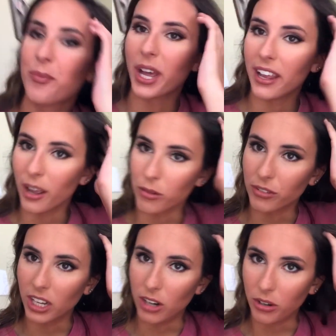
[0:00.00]
But
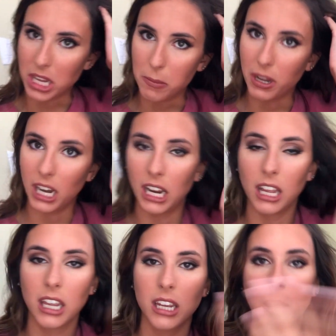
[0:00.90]
hopefully it'll keep
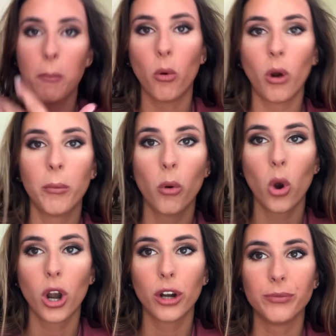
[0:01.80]
getting like more and
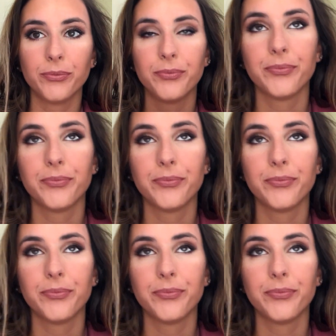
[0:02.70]
more